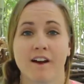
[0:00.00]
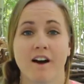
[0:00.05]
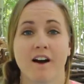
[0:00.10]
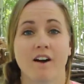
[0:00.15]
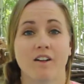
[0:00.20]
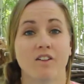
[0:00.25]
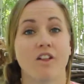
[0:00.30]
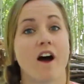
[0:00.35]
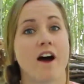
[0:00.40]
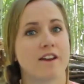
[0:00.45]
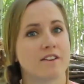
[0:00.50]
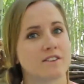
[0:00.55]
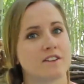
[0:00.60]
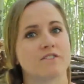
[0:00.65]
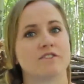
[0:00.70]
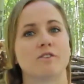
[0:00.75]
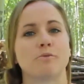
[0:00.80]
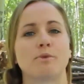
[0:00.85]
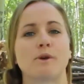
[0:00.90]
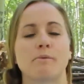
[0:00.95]
A lot of
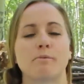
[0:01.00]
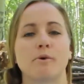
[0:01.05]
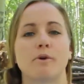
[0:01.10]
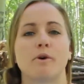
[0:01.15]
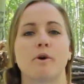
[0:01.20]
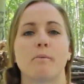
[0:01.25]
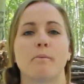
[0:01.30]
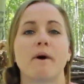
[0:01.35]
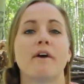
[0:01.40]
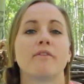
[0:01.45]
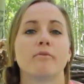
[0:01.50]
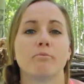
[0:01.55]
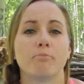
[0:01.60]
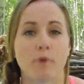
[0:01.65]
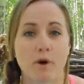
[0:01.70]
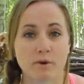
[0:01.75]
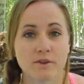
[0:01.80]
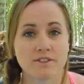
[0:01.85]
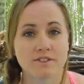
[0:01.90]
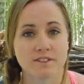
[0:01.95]
different people, but
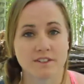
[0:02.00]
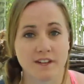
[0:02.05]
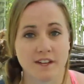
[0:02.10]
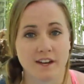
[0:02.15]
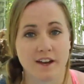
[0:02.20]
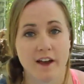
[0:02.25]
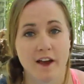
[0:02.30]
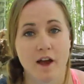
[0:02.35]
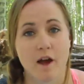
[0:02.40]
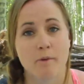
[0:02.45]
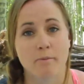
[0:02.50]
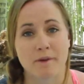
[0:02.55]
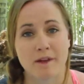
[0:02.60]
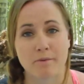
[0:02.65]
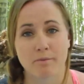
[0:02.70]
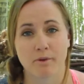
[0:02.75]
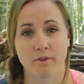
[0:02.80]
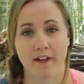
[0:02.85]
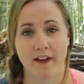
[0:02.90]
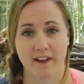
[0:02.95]
mostly
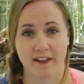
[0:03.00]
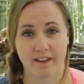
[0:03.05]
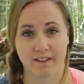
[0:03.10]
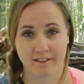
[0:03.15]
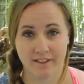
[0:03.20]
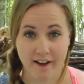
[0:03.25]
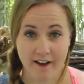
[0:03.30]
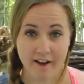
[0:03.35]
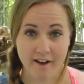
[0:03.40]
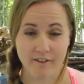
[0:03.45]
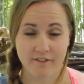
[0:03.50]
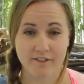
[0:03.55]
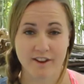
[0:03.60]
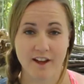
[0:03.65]
people that he loved,